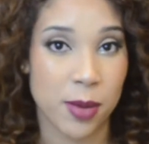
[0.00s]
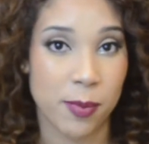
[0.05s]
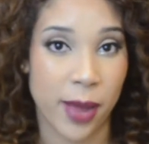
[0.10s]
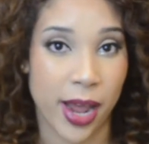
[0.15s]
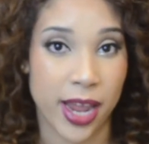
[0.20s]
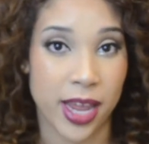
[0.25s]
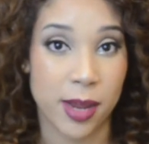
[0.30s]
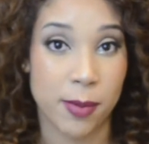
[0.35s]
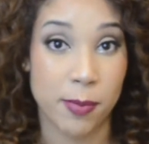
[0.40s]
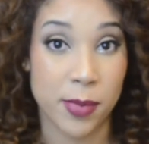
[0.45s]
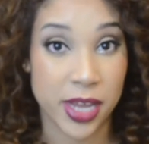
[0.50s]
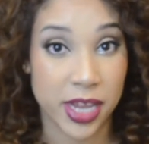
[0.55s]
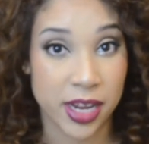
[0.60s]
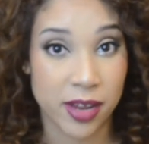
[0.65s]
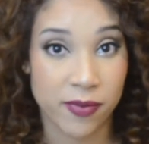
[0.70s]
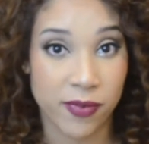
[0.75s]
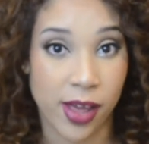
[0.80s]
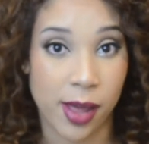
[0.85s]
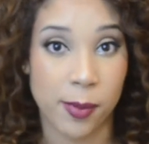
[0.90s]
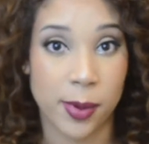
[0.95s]
My
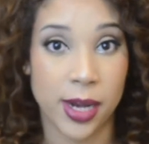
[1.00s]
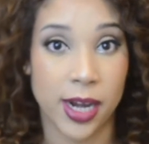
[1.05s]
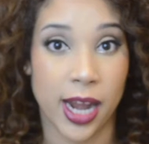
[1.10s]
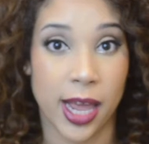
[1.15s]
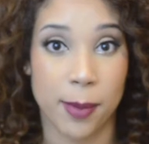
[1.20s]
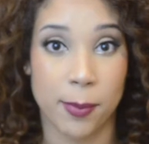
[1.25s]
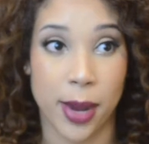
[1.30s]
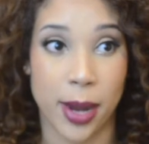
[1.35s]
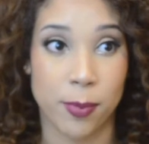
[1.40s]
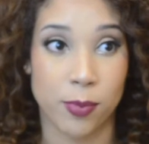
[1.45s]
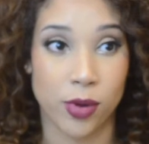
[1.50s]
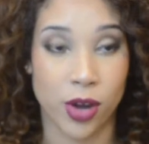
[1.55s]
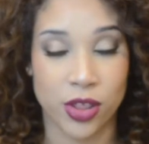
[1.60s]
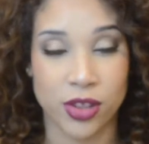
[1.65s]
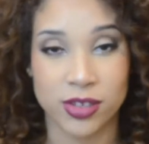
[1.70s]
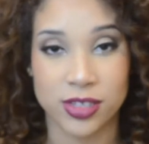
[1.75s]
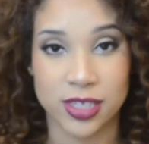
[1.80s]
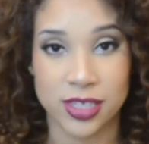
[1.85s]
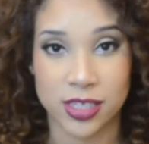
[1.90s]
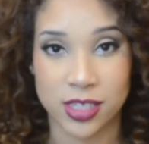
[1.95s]
immediate family, like my
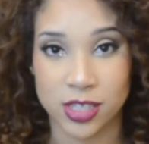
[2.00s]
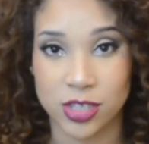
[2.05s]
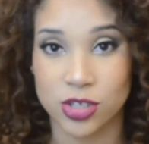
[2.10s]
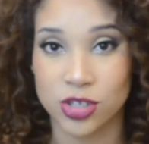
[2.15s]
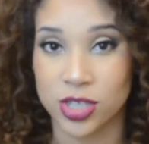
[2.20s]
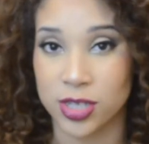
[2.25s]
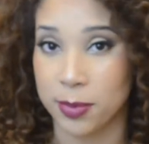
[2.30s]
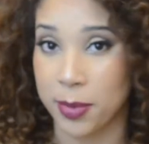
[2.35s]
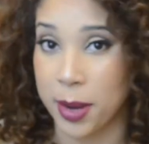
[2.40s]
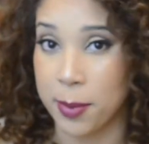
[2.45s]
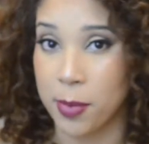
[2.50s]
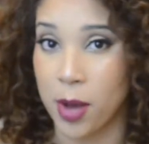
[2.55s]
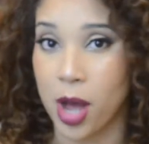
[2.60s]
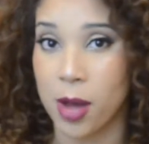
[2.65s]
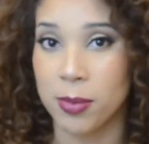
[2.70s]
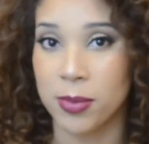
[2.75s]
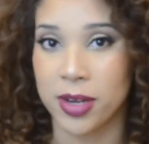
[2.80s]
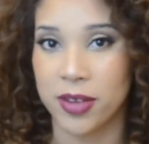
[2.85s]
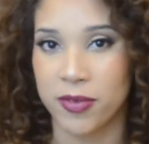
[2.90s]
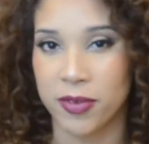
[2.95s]
brothers and sisters and my
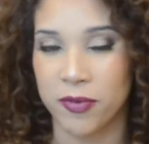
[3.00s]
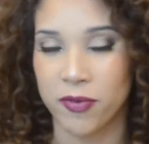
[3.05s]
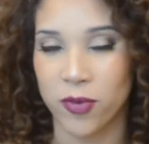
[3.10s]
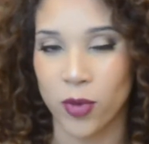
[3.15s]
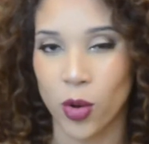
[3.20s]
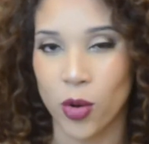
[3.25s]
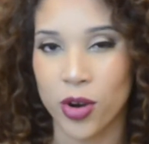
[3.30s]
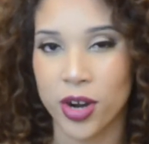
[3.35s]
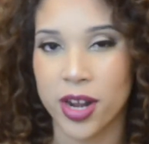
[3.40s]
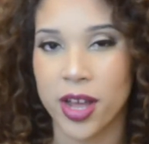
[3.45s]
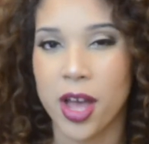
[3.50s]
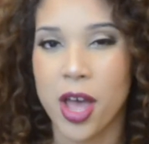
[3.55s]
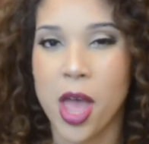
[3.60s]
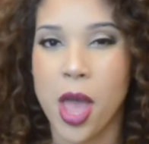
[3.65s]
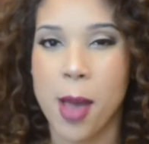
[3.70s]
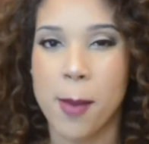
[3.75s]
mom, live in Florida.